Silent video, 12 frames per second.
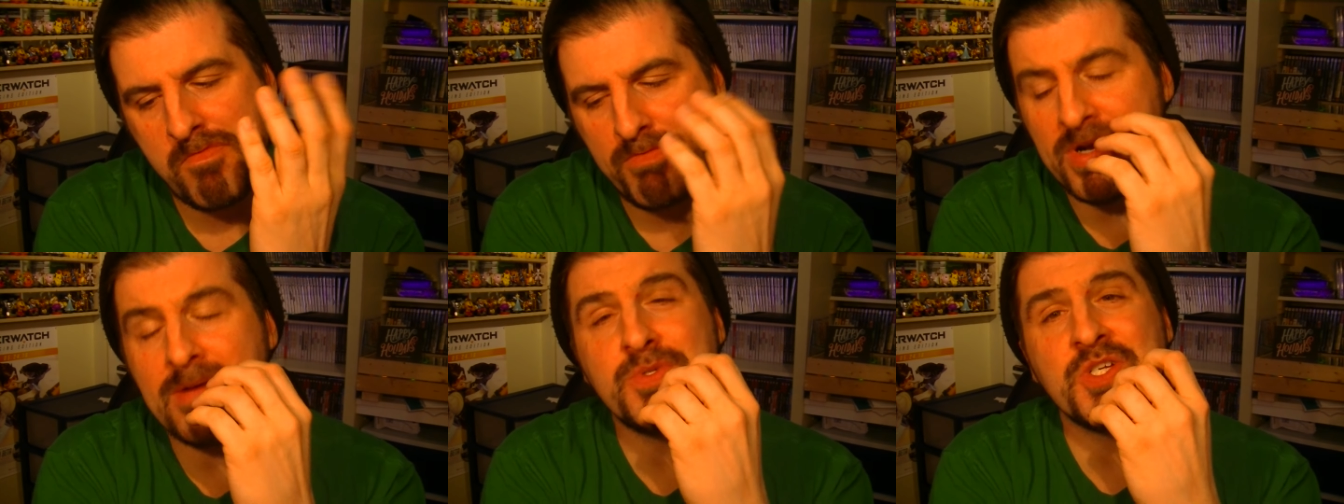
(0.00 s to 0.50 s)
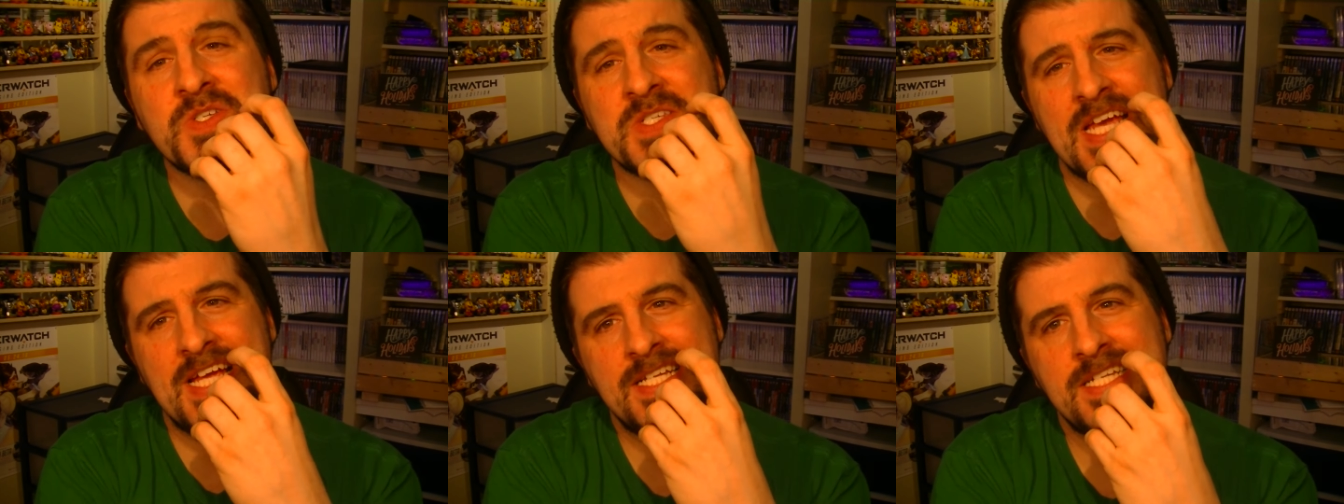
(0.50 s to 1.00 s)
But I'm just
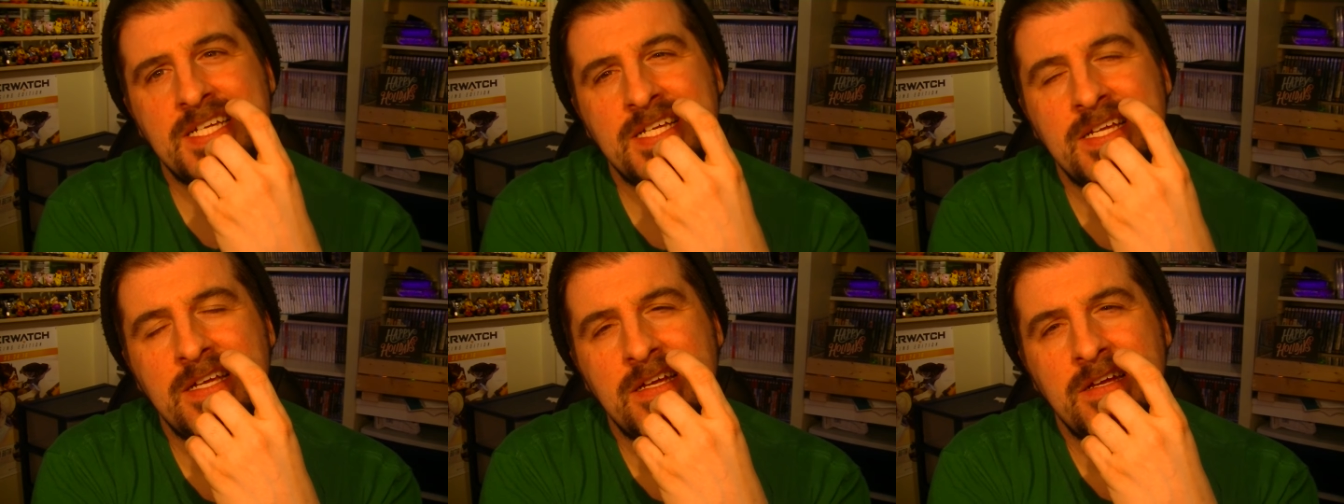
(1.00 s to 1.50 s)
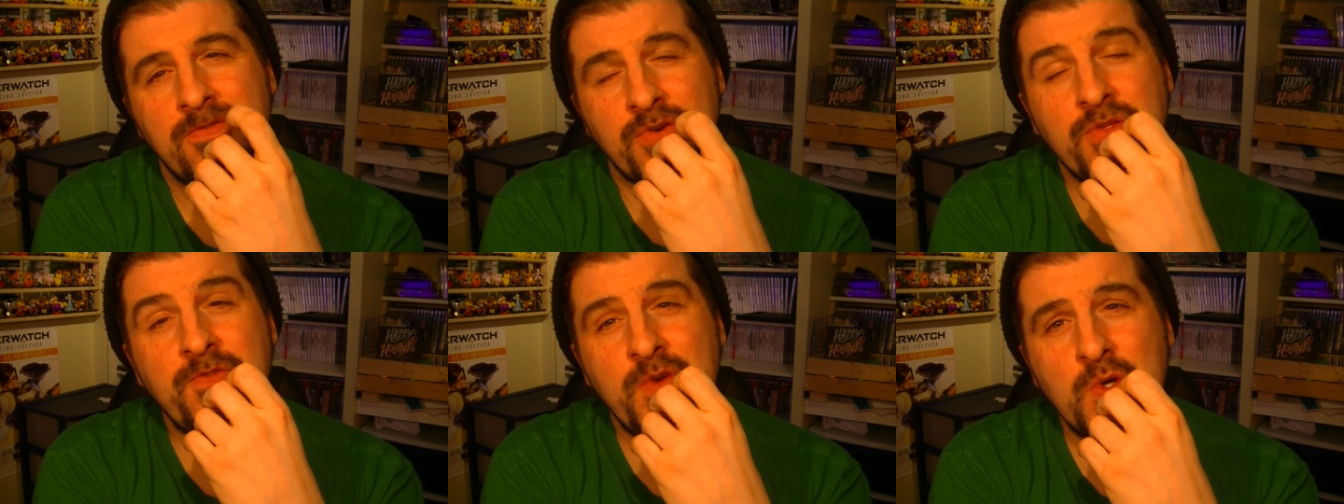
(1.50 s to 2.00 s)
saying, for
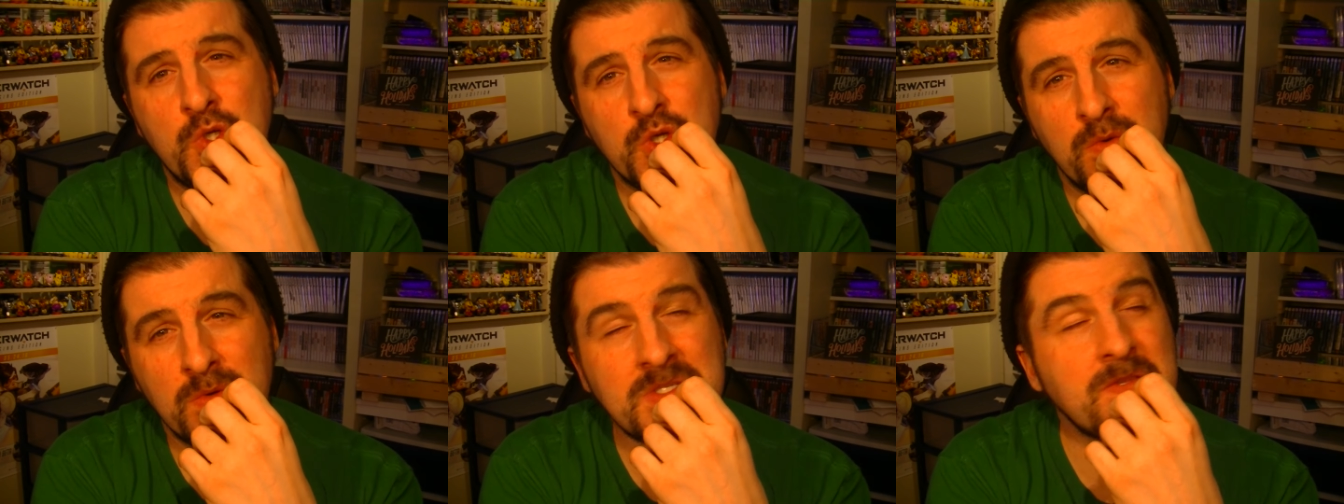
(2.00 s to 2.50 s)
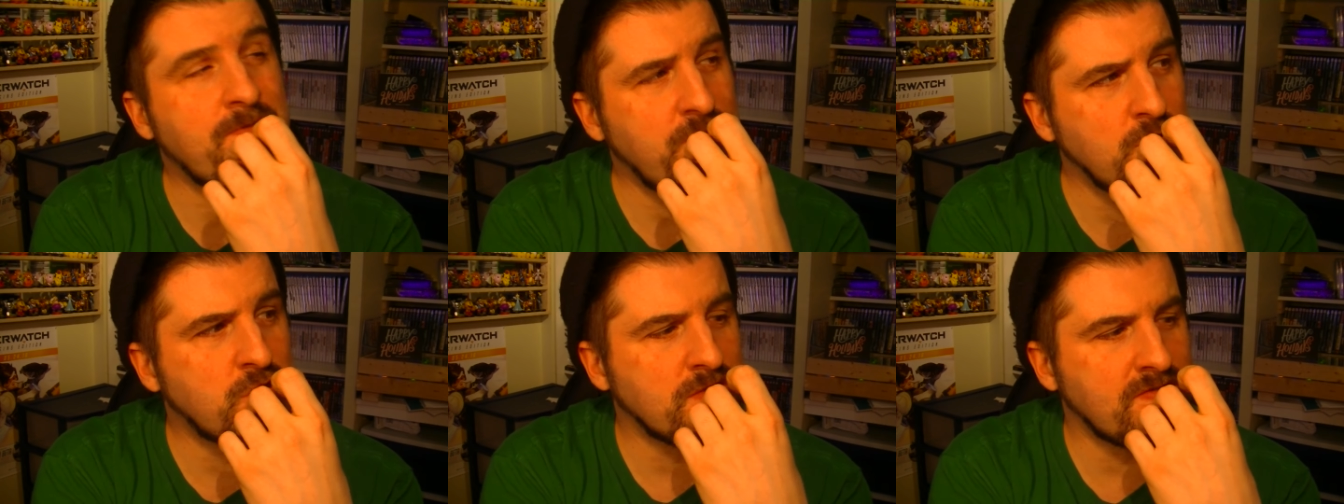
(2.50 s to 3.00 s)
the future, what's the
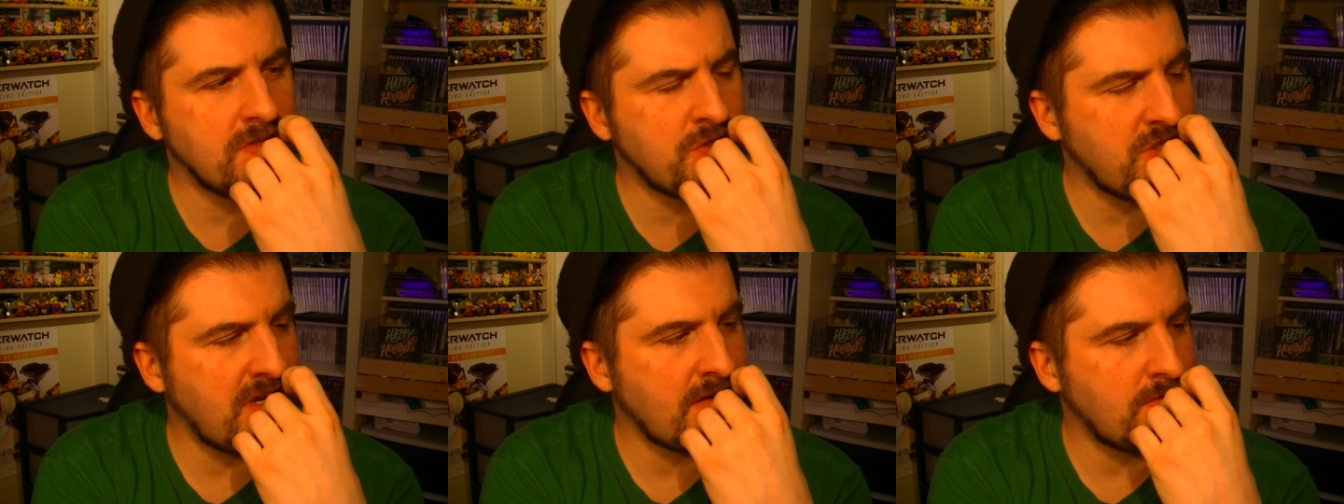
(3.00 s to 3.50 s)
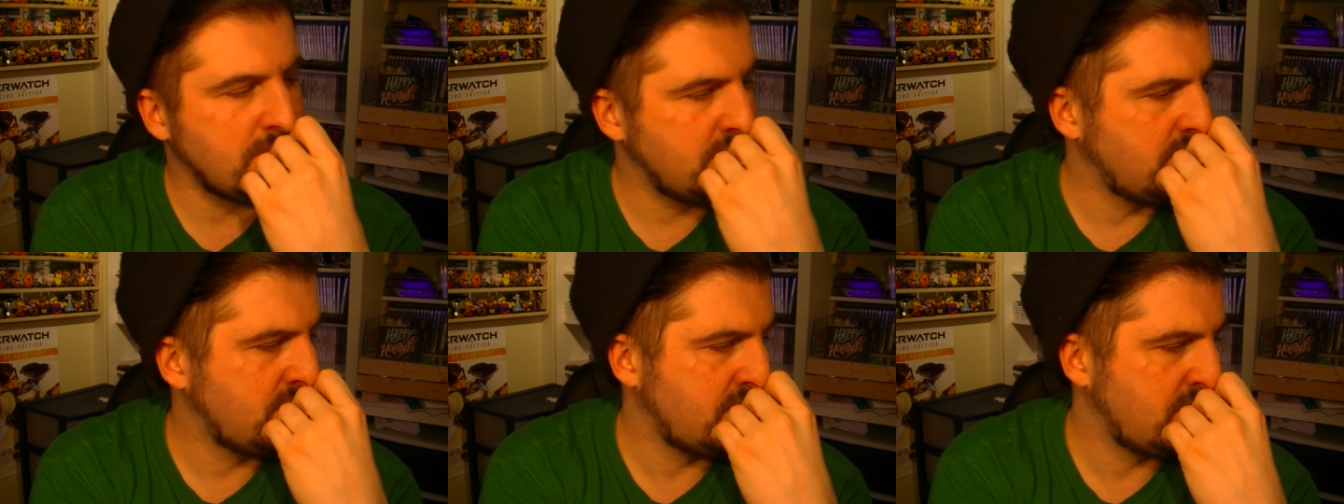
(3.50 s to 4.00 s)
future of this channel?
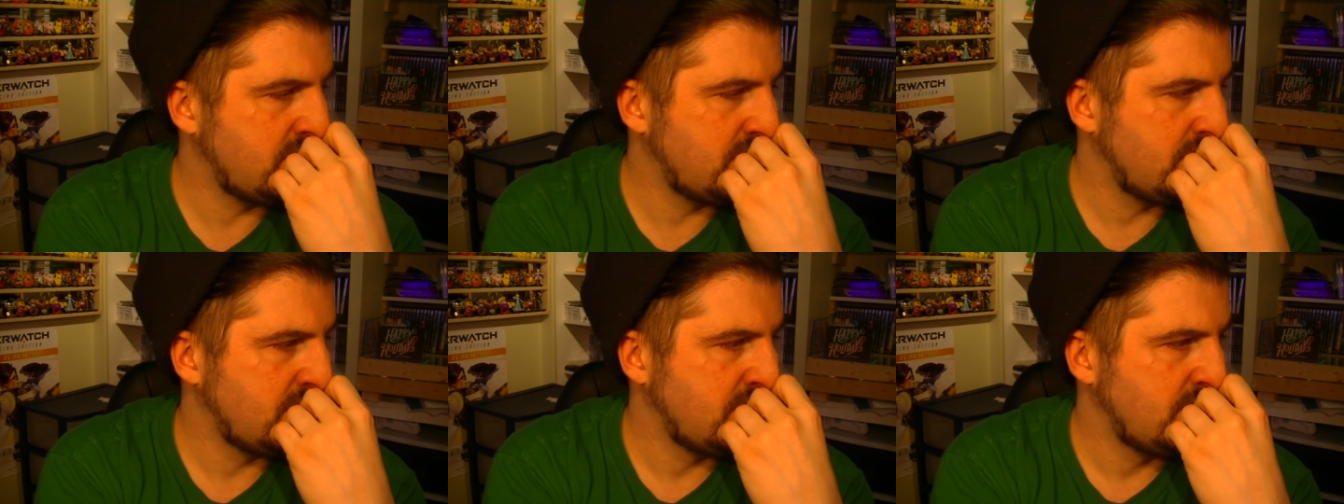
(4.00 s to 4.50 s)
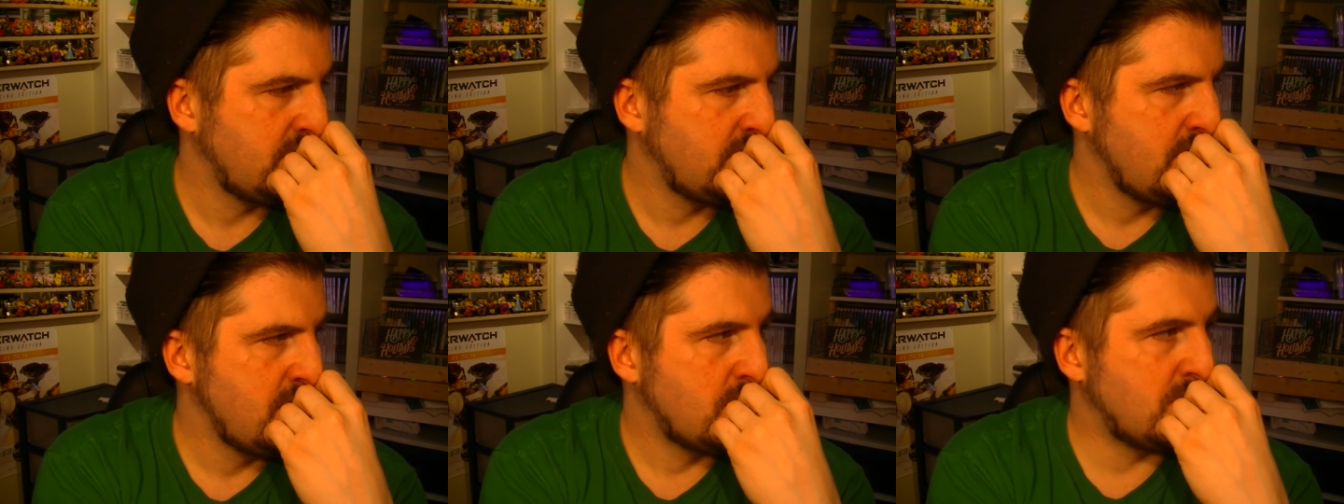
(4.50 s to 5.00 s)

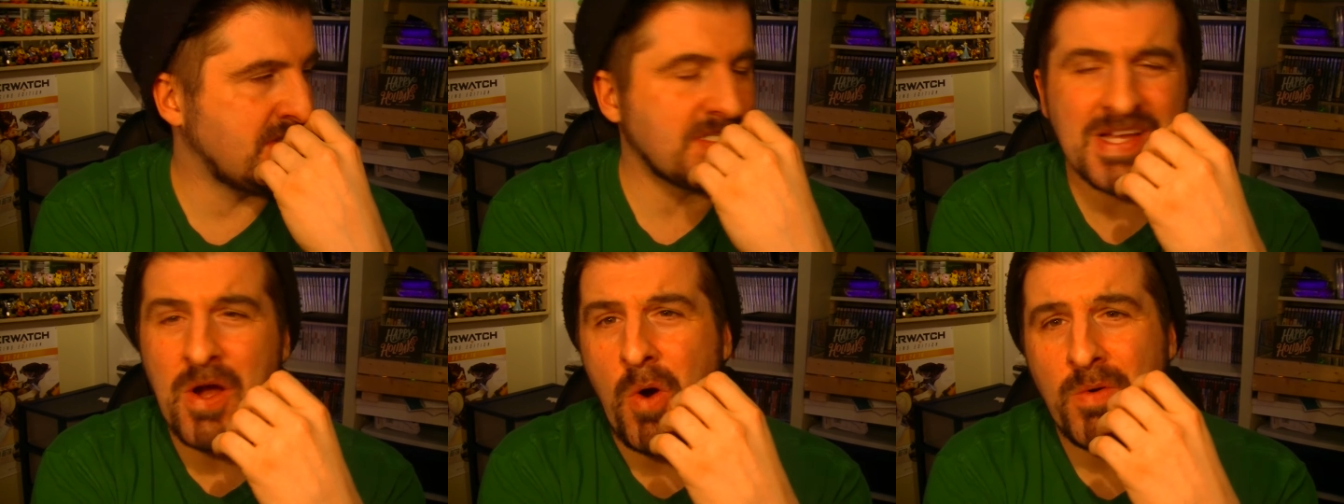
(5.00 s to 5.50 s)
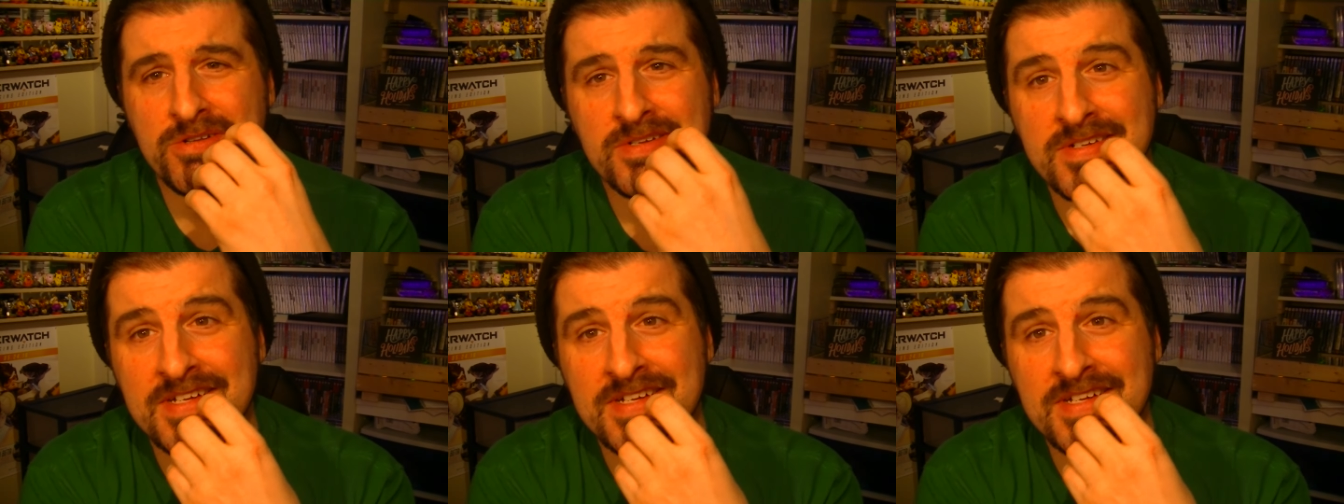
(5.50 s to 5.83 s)
Where is it going?